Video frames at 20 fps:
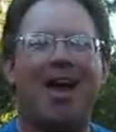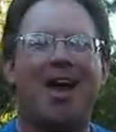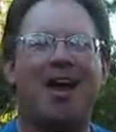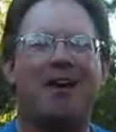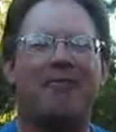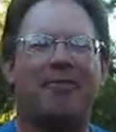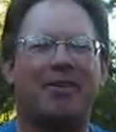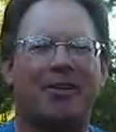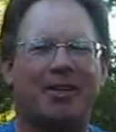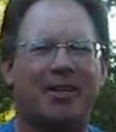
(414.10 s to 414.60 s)

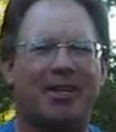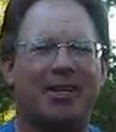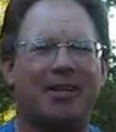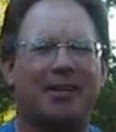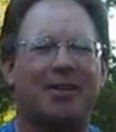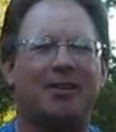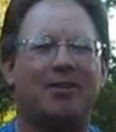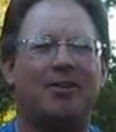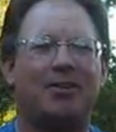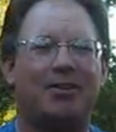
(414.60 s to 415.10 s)
If you're
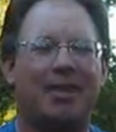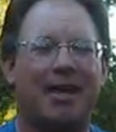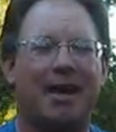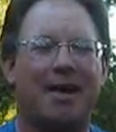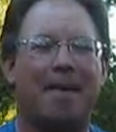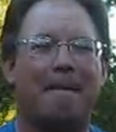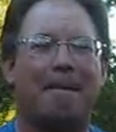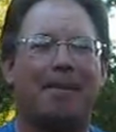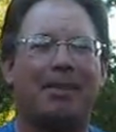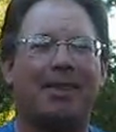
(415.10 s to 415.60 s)
gonna do
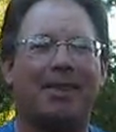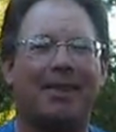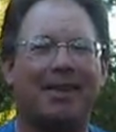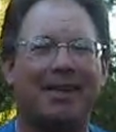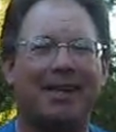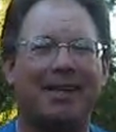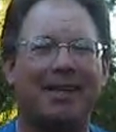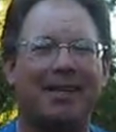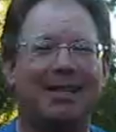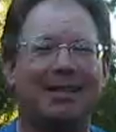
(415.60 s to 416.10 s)
that,
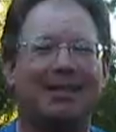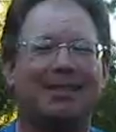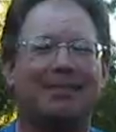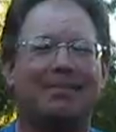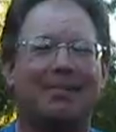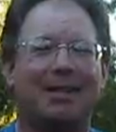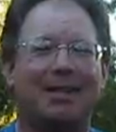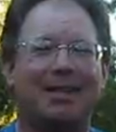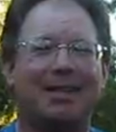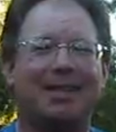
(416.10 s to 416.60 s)
please,
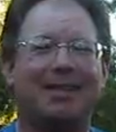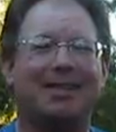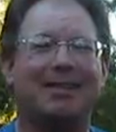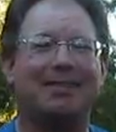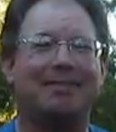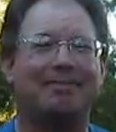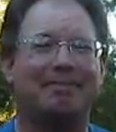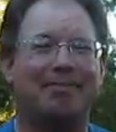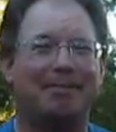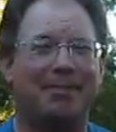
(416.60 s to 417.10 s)

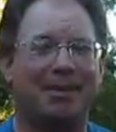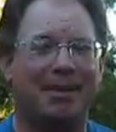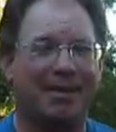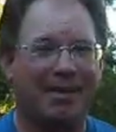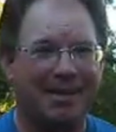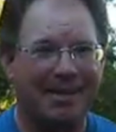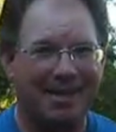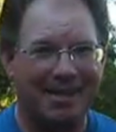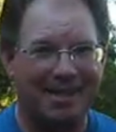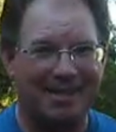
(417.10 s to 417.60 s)
please,
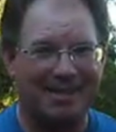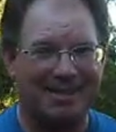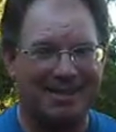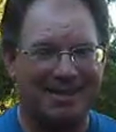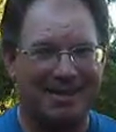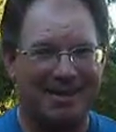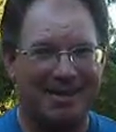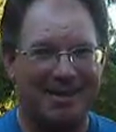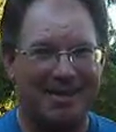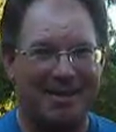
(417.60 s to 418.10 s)

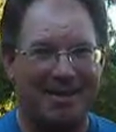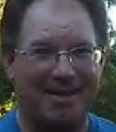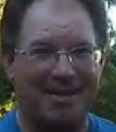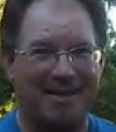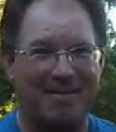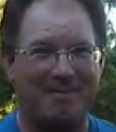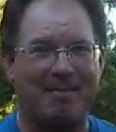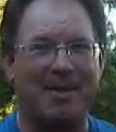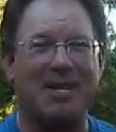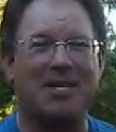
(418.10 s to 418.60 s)
please
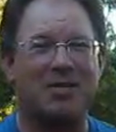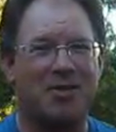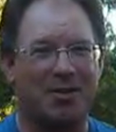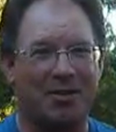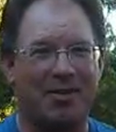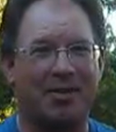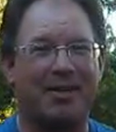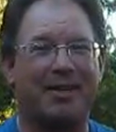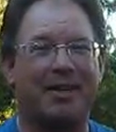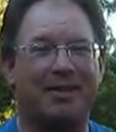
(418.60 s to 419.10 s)
make
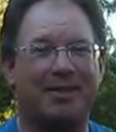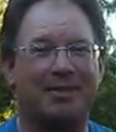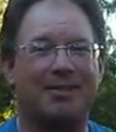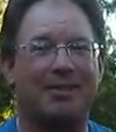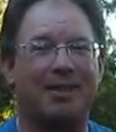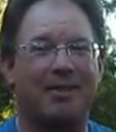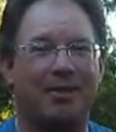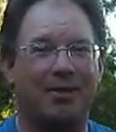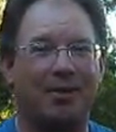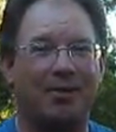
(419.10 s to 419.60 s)
sure the gun is
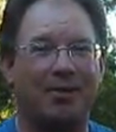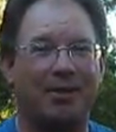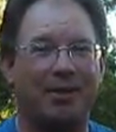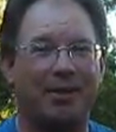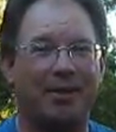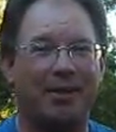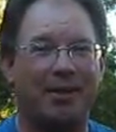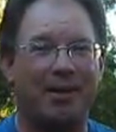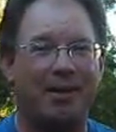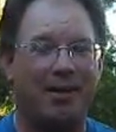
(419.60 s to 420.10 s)

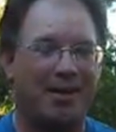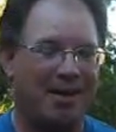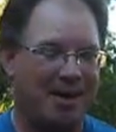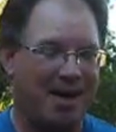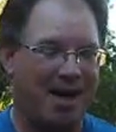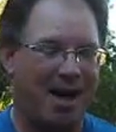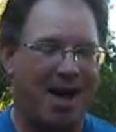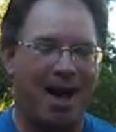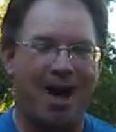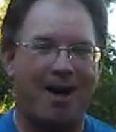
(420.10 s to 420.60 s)
unloaded.
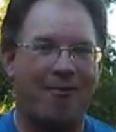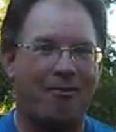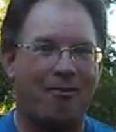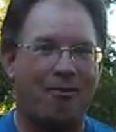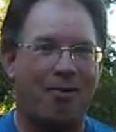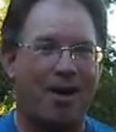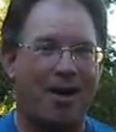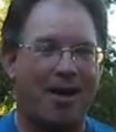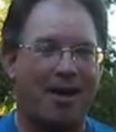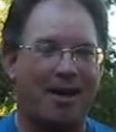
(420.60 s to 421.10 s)
I've
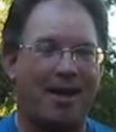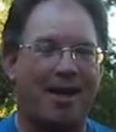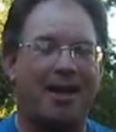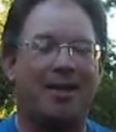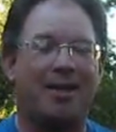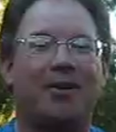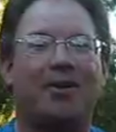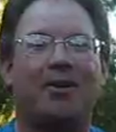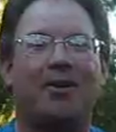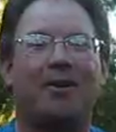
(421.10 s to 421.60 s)
read
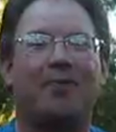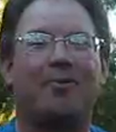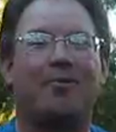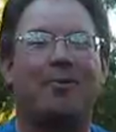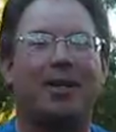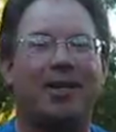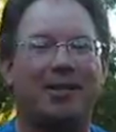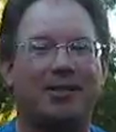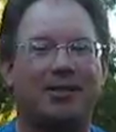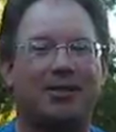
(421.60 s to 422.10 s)
heard of
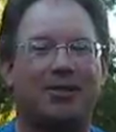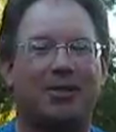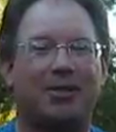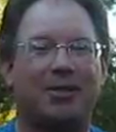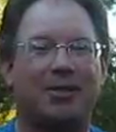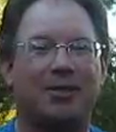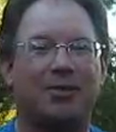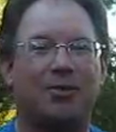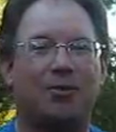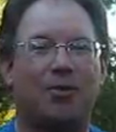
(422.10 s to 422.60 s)
many
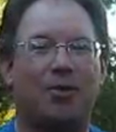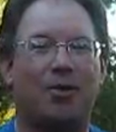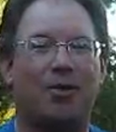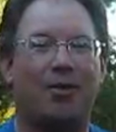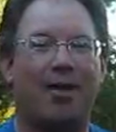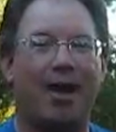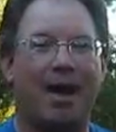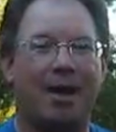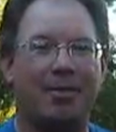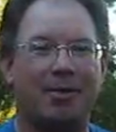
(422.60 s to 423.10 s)
stories
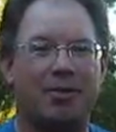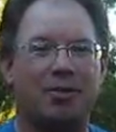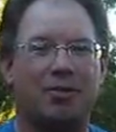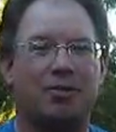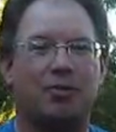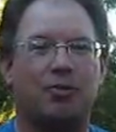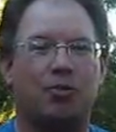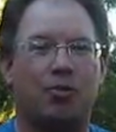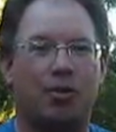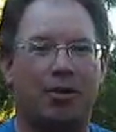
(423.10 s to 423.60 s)
where
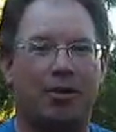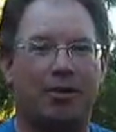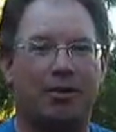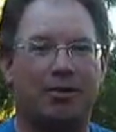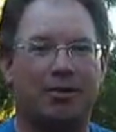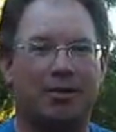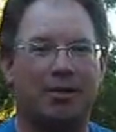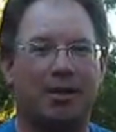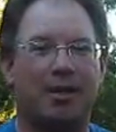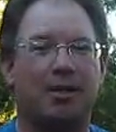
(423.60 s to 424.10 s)
amateur
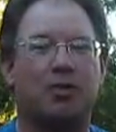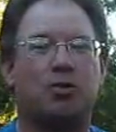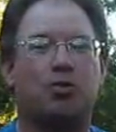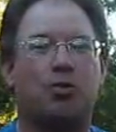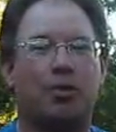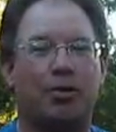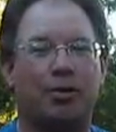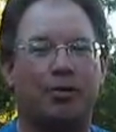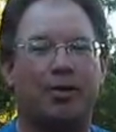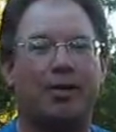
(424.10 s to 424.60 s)
twirlers
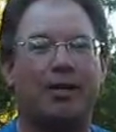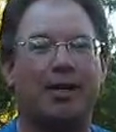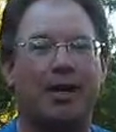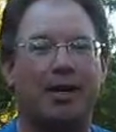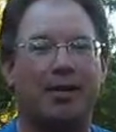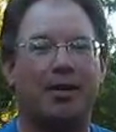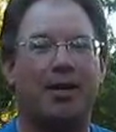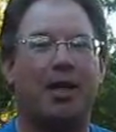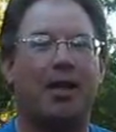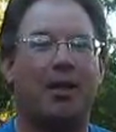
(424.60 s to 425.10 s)
twirled the
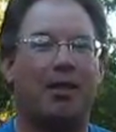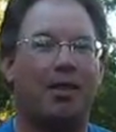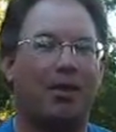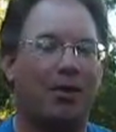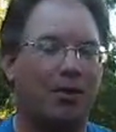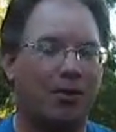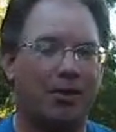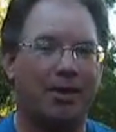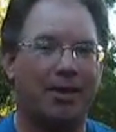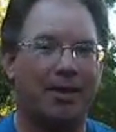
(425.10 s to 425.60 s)
gun
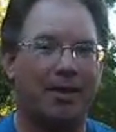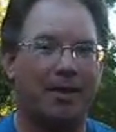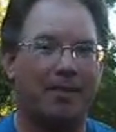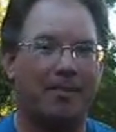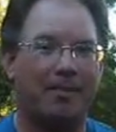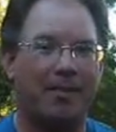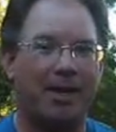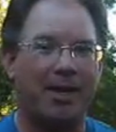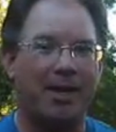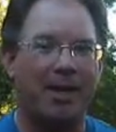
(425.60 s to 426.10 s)
loaded
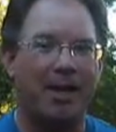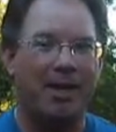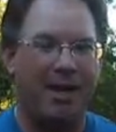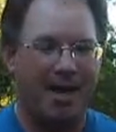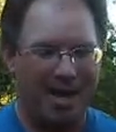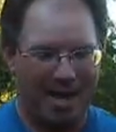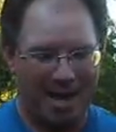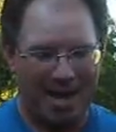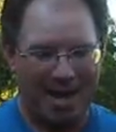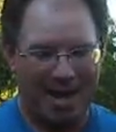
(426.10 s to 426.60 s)

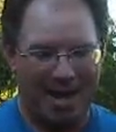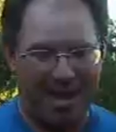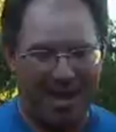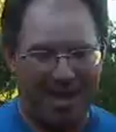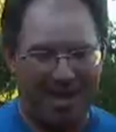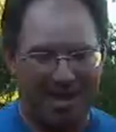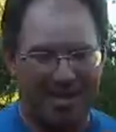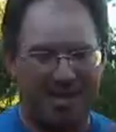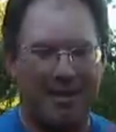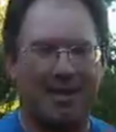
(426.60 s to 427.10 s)

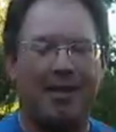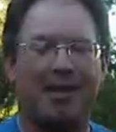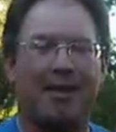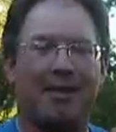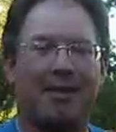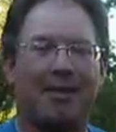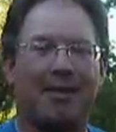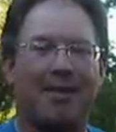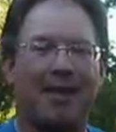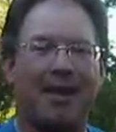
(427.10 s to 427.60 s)
and
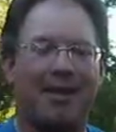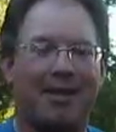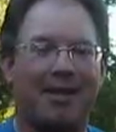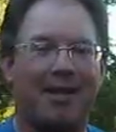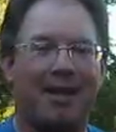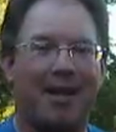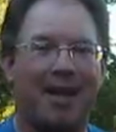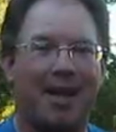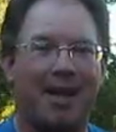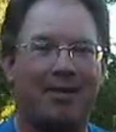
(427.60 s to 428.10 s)
they
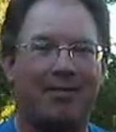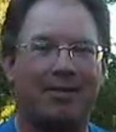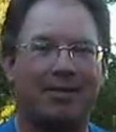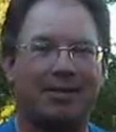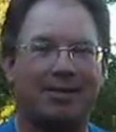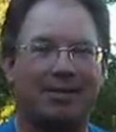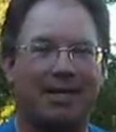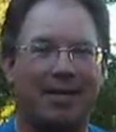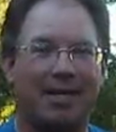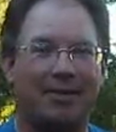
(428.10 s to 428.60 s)
didn't have a
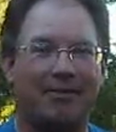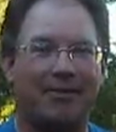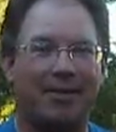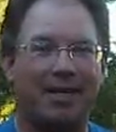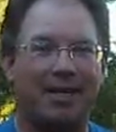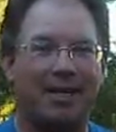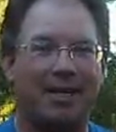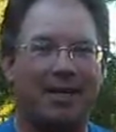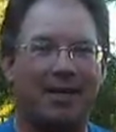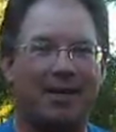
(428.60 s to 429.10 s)

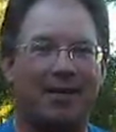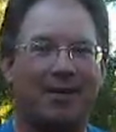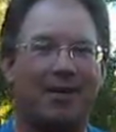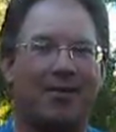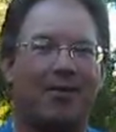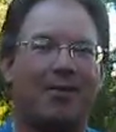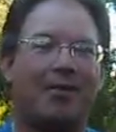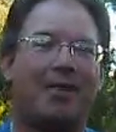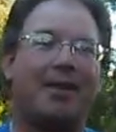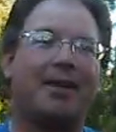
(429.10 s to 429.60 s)
safety,
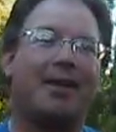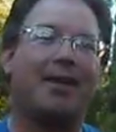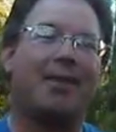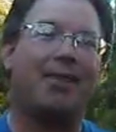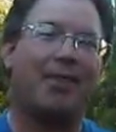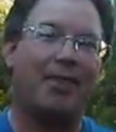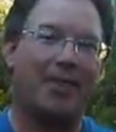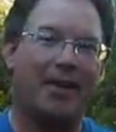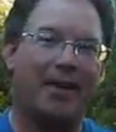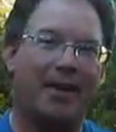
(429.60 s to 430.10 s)
or they
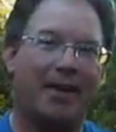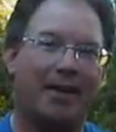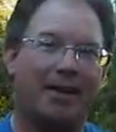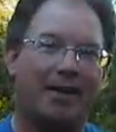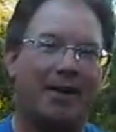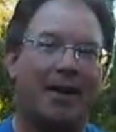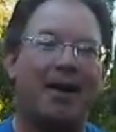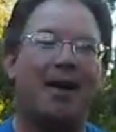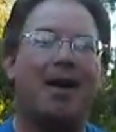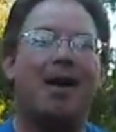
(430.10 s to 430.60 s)
didn't think,
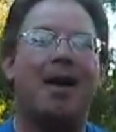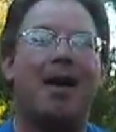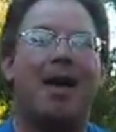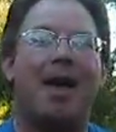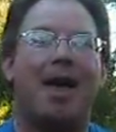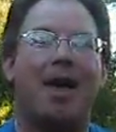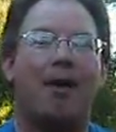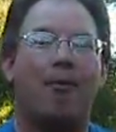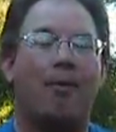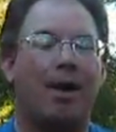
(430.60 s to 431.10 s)

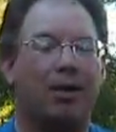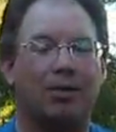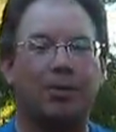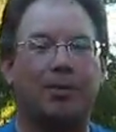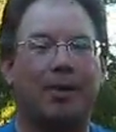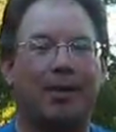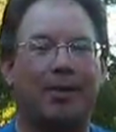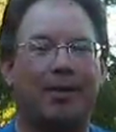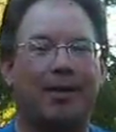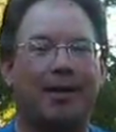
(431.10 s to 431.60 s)
and while
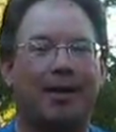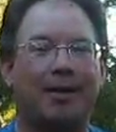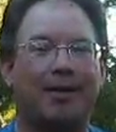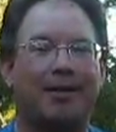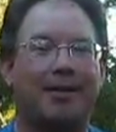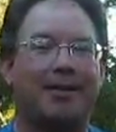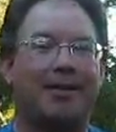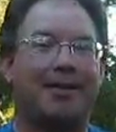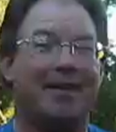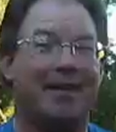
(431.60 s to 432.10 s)
spinning the
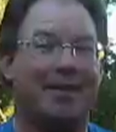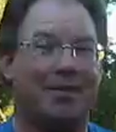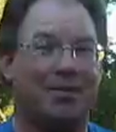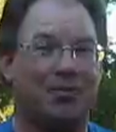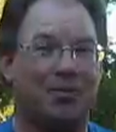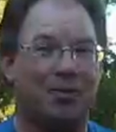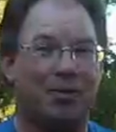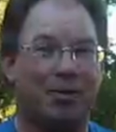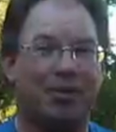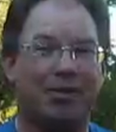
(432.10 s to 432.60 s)
gun they
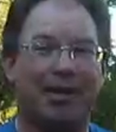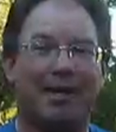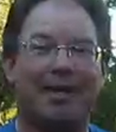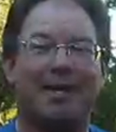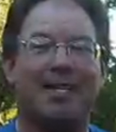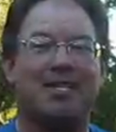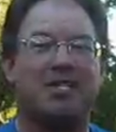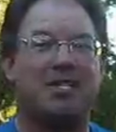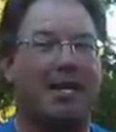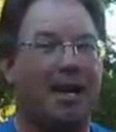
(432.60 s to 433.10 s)
twirled it
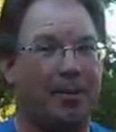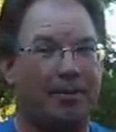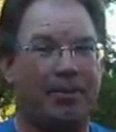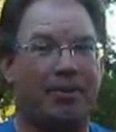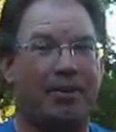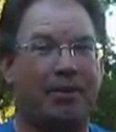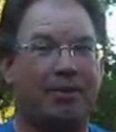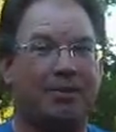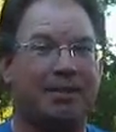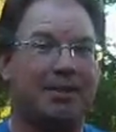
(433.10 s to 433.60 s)
and shot
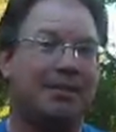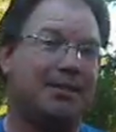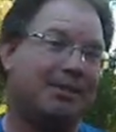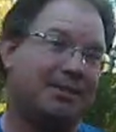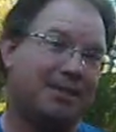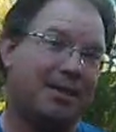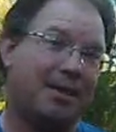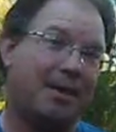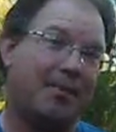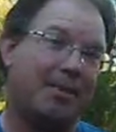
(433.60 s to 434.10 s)
themselves in the
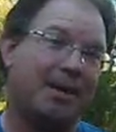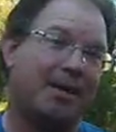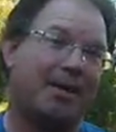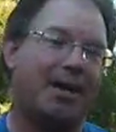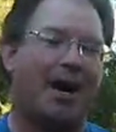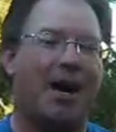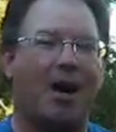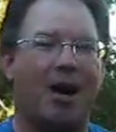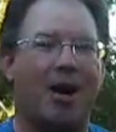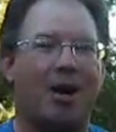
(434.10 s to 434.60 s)
stomach,
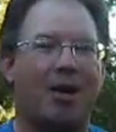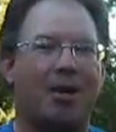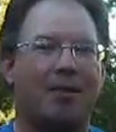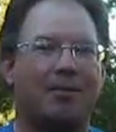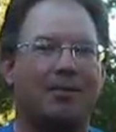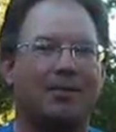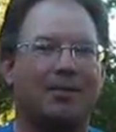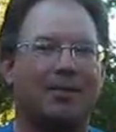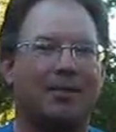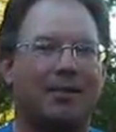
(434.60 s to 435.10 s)

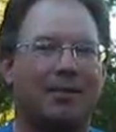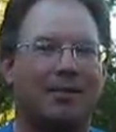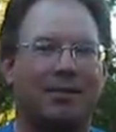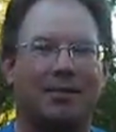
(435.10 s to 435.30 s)
arms,